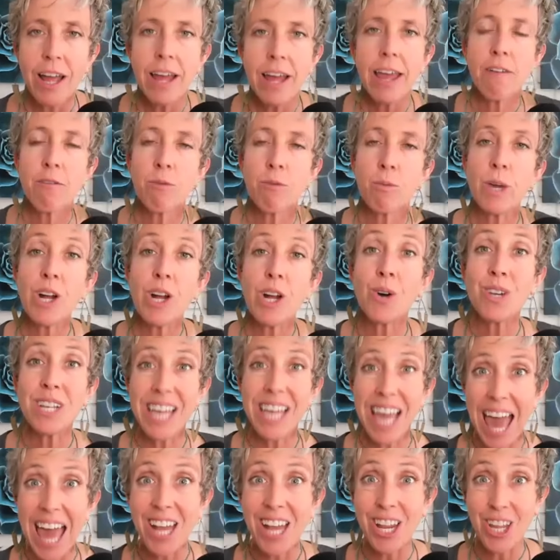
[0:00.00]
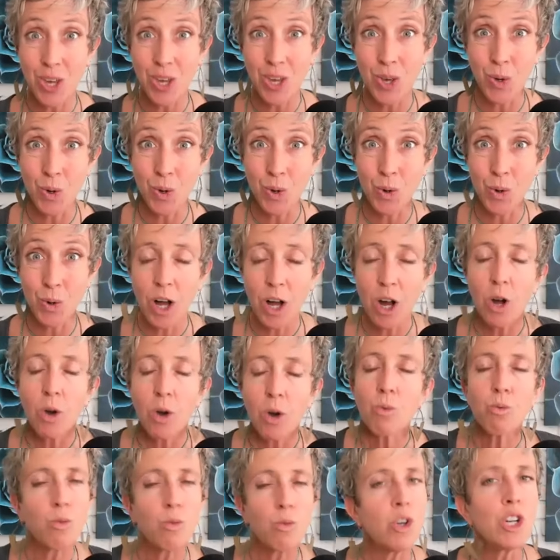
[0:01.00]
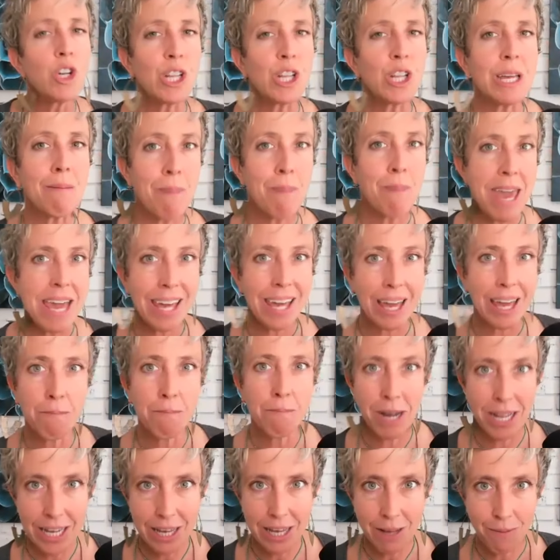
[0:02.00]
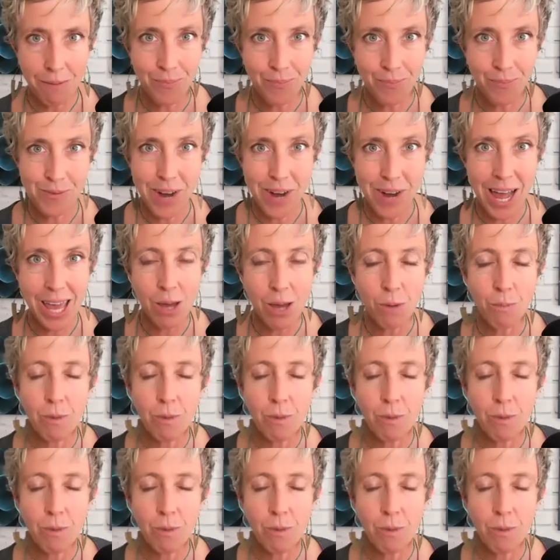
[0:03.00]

if we don't get you really making money, right?